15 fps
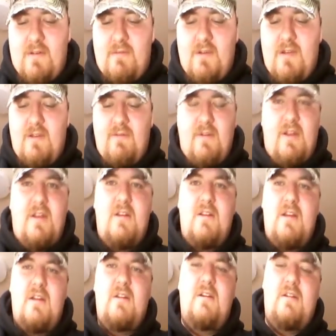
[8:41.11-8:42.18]
Even on a
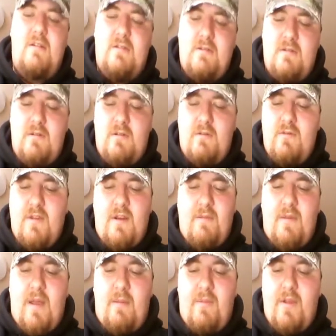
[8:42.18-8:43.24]
day hike, that
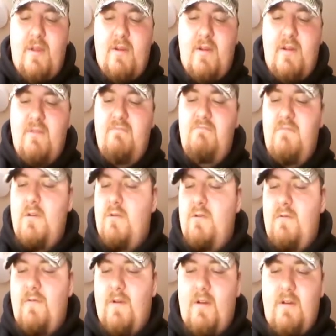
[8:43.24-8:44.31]
I'm not planning on
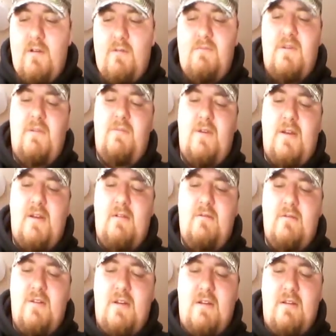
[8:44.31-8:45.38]
doing a fire, I'm not planning on
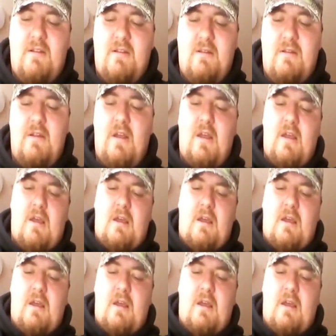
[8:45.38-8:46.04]
doing anything.